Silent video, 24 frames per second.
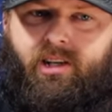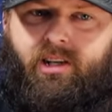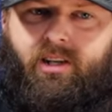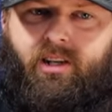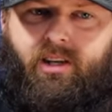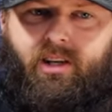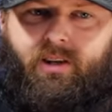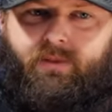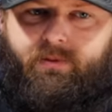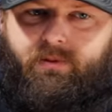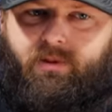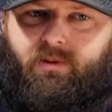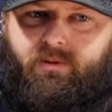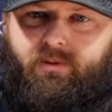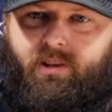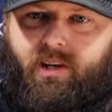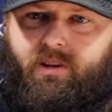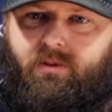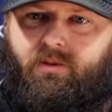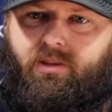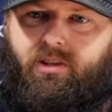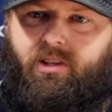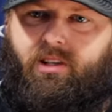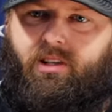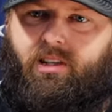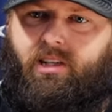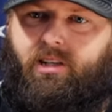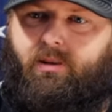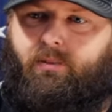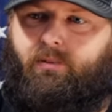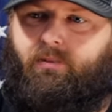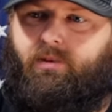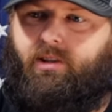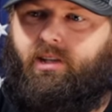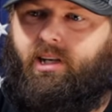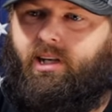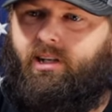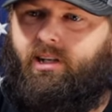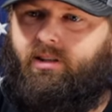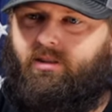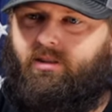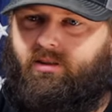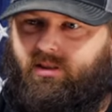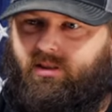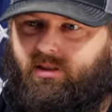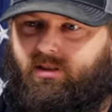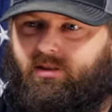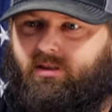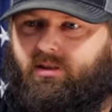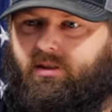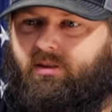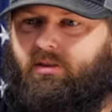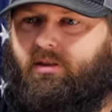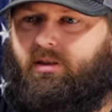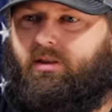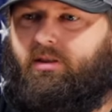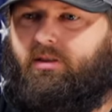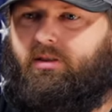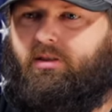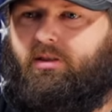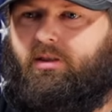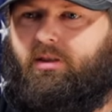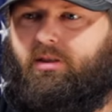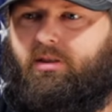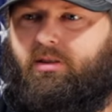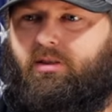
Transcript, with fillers: If you've never done that, that sucks on ours.